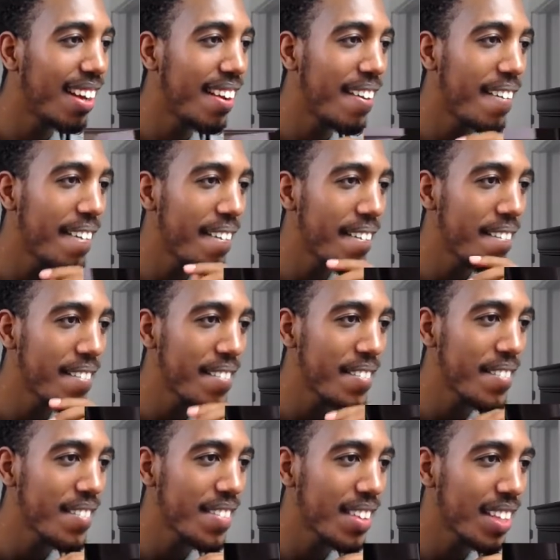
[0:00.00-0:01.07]
made you a
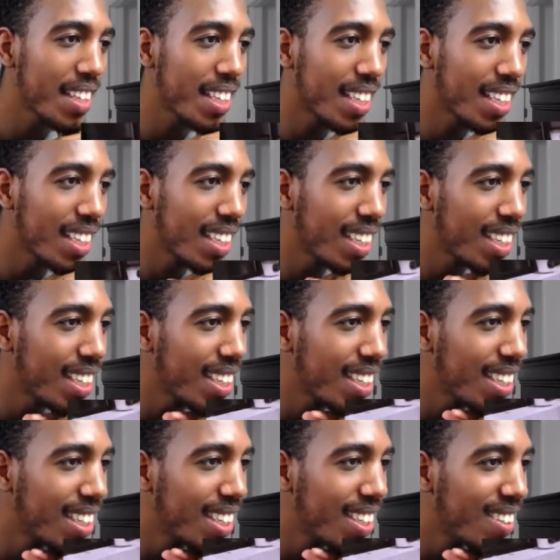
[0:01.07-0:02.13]
stronger person.
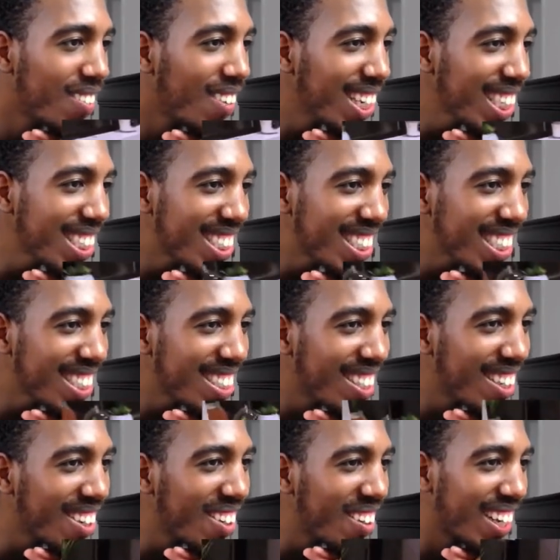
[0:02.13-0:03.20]
What is she
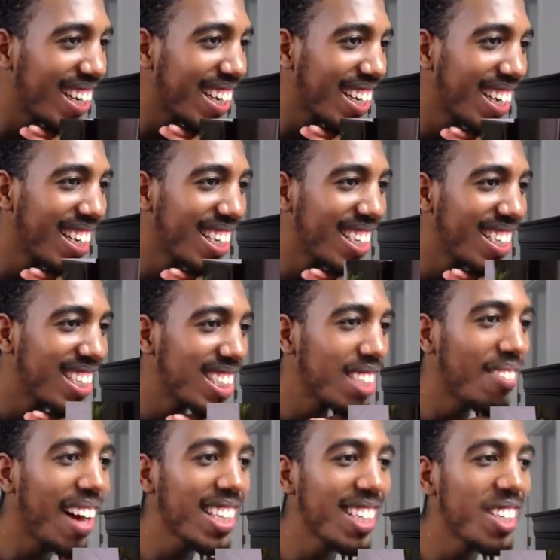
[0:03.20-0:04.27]
doing? She's
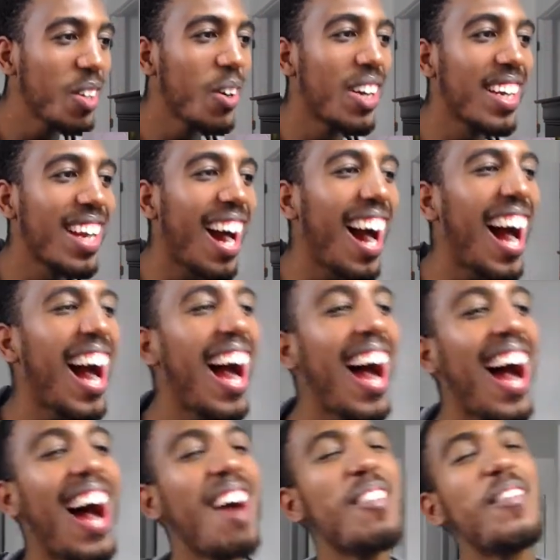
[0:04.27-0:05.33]
about to do an
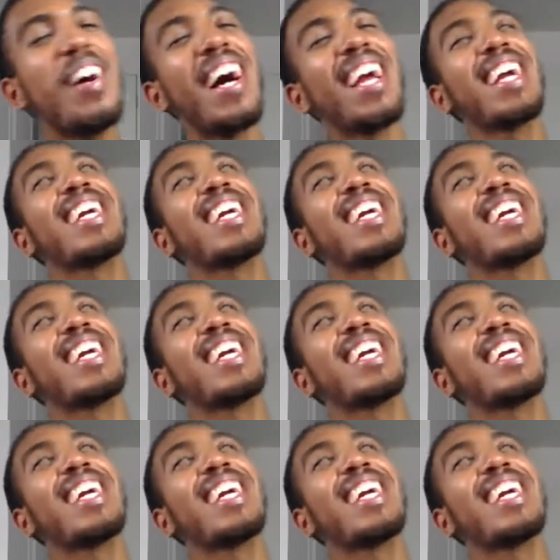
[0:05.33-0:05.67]
ah my.